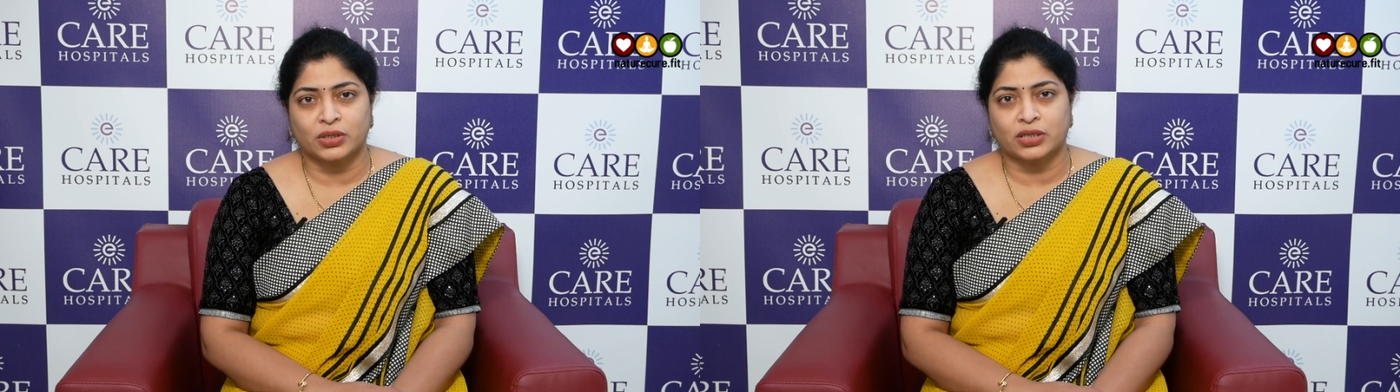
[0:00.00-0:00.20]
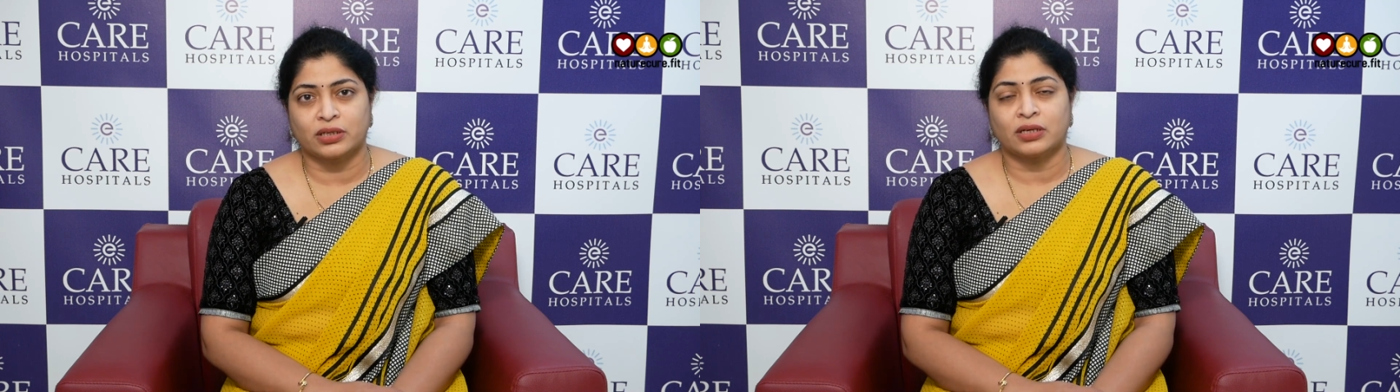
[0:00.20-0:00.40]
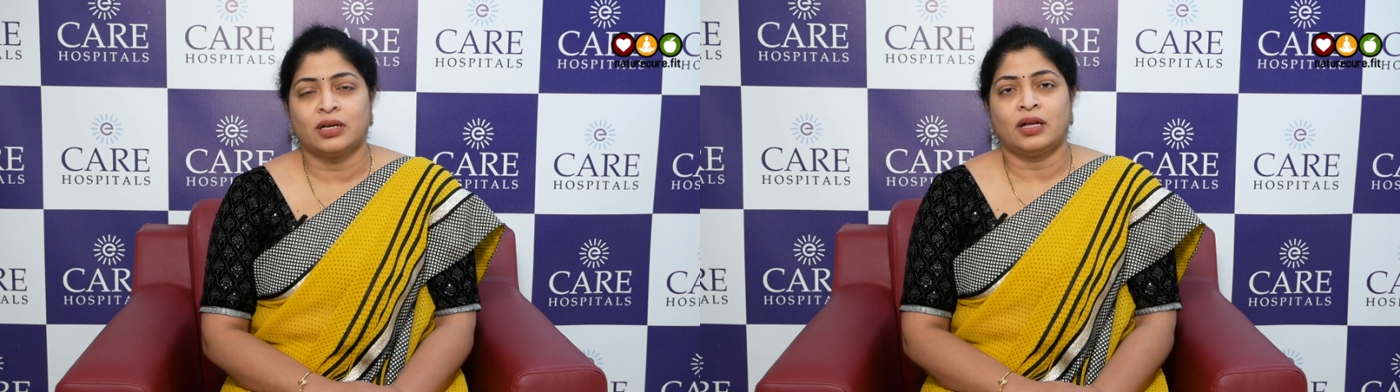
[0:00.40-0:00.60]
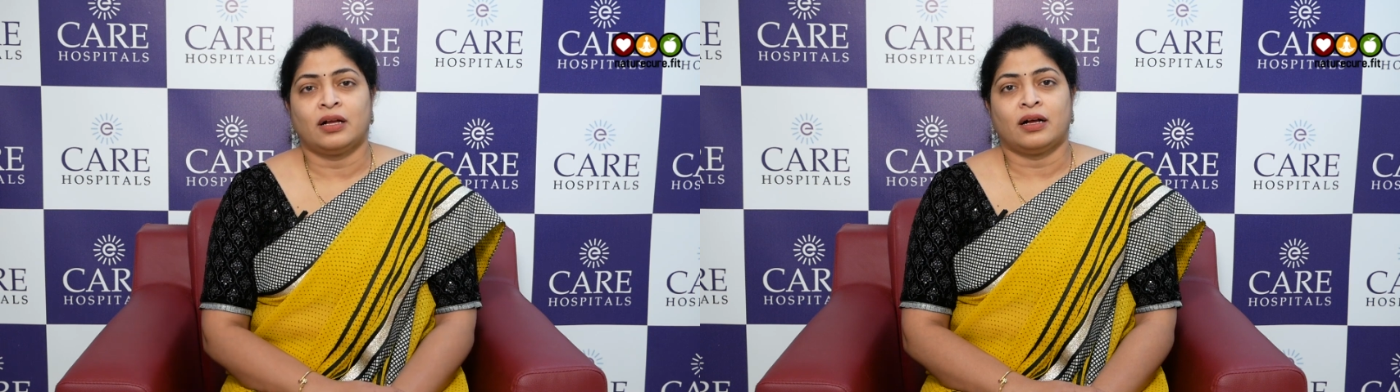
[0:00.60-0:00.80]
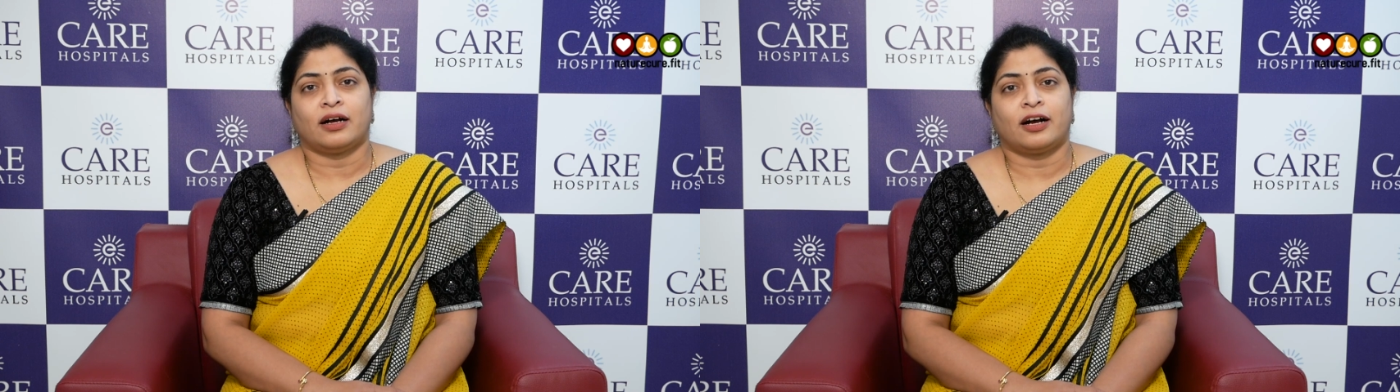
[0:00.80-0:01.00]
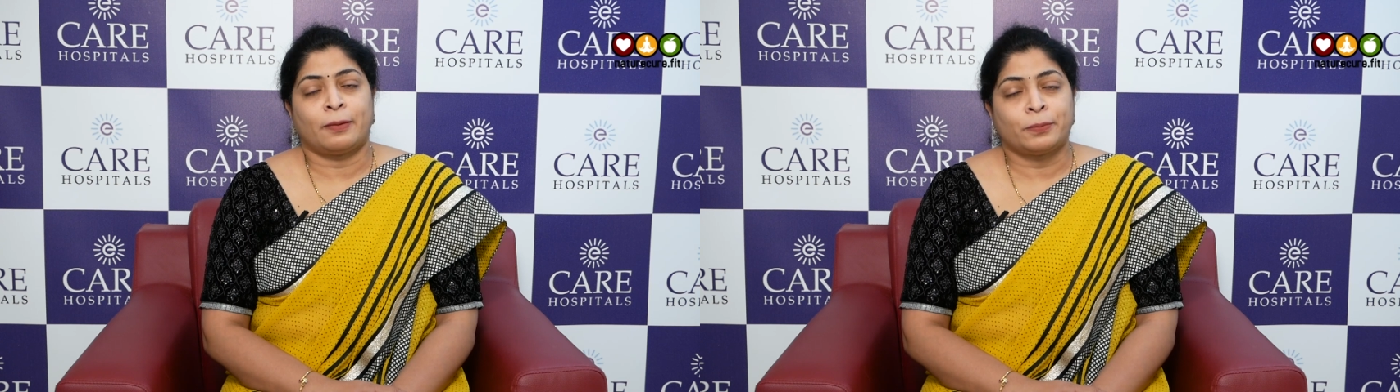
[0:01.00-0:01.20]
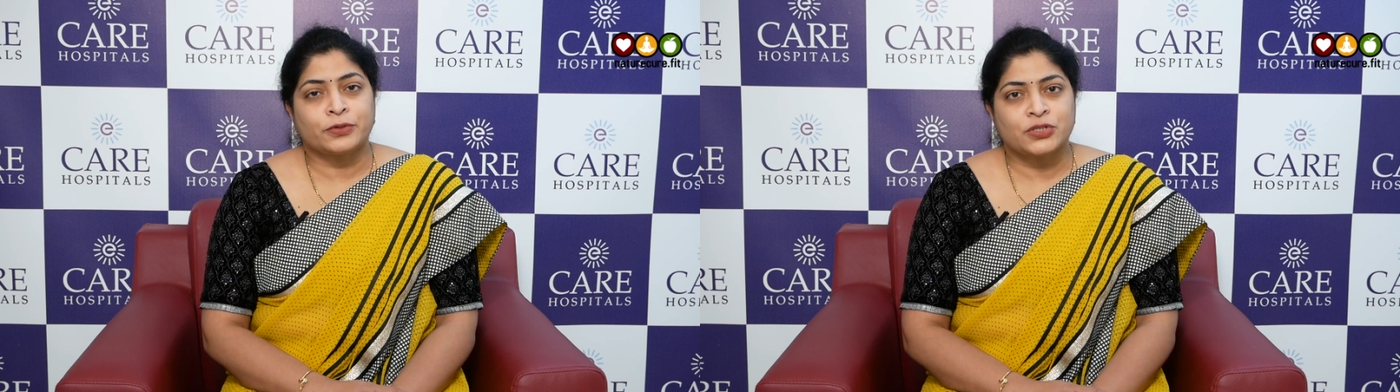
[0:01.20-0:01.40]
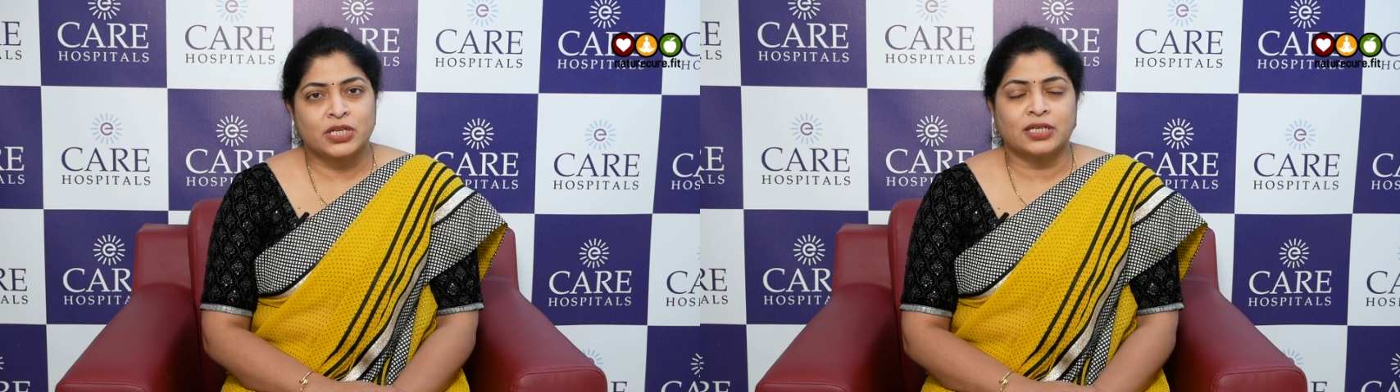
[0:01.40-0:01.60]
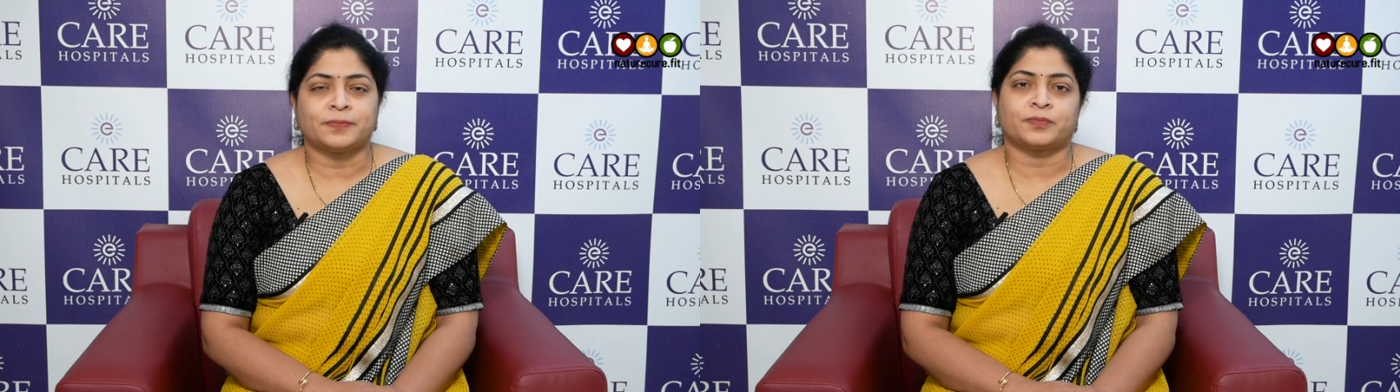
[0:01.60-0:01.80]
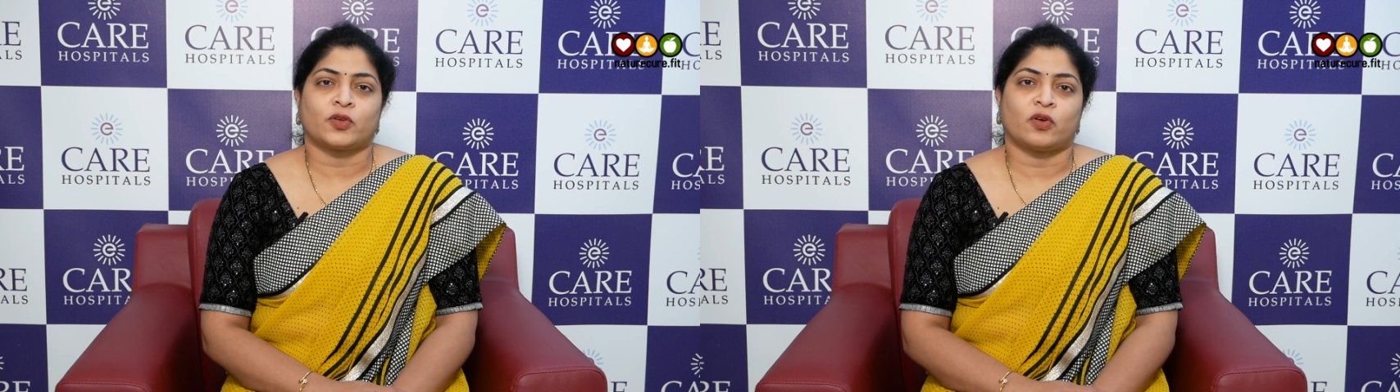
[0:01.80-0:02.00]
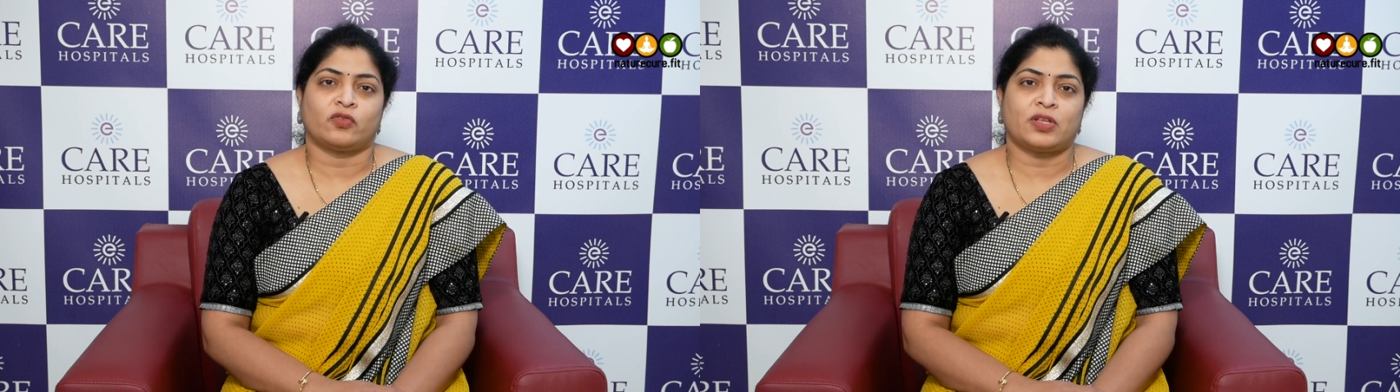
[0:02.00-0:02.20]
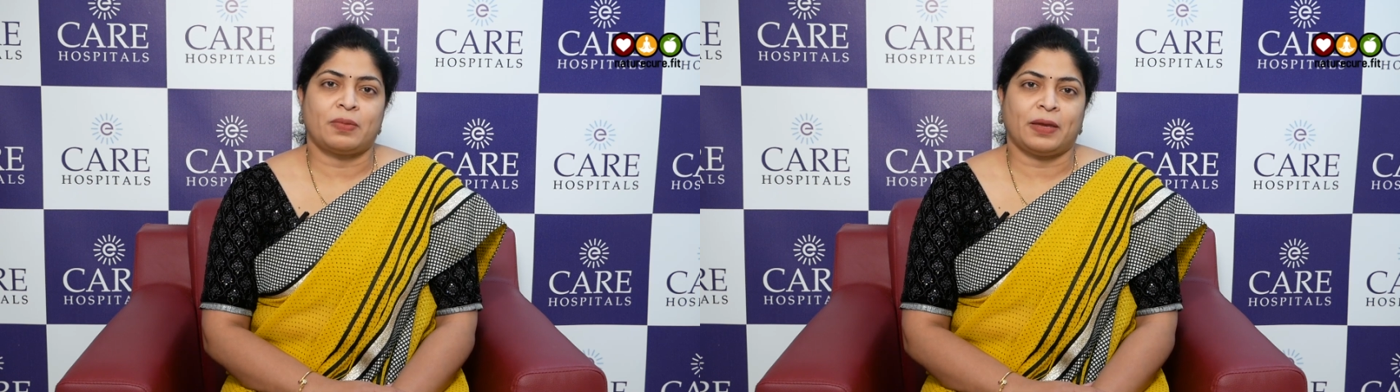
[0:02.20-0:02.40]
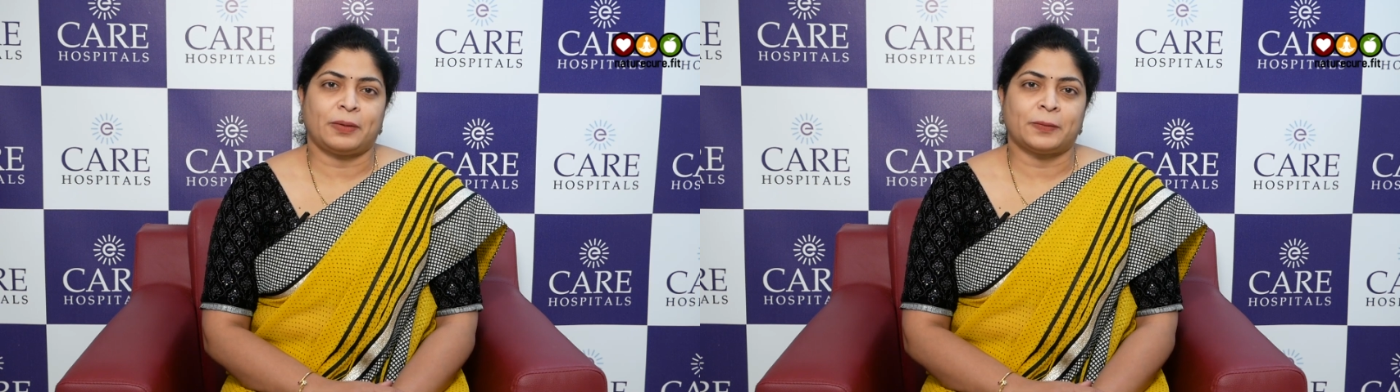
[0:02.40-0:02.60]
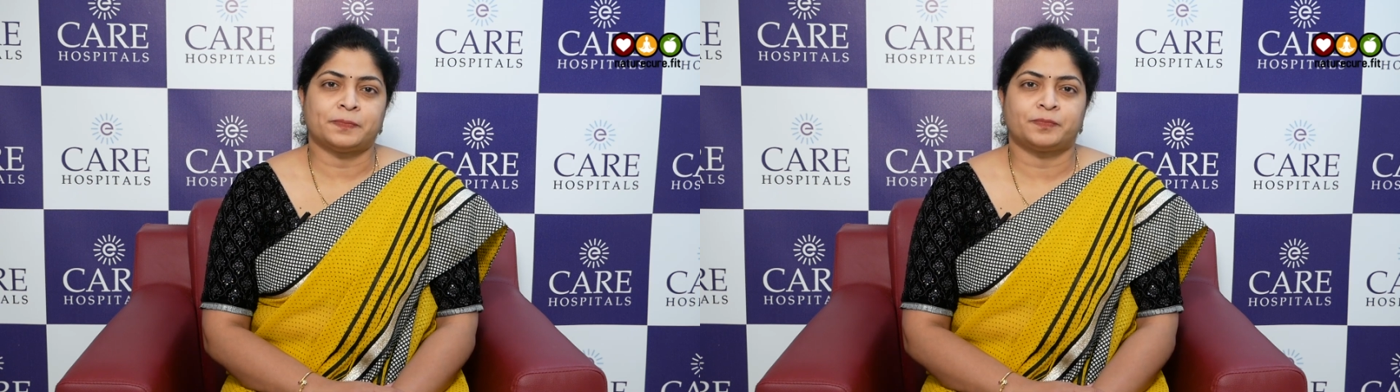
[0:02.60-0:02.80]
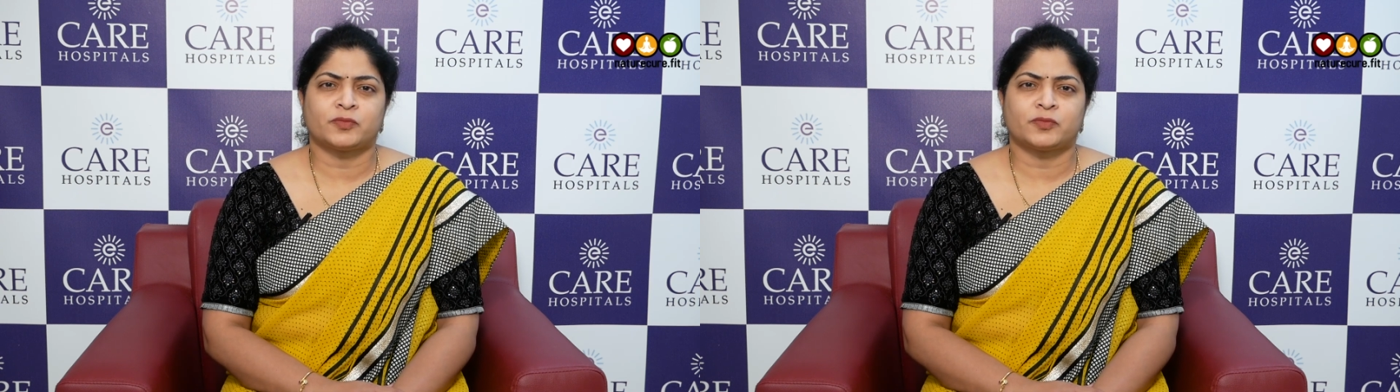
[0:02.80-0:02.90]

her pushing of the baby.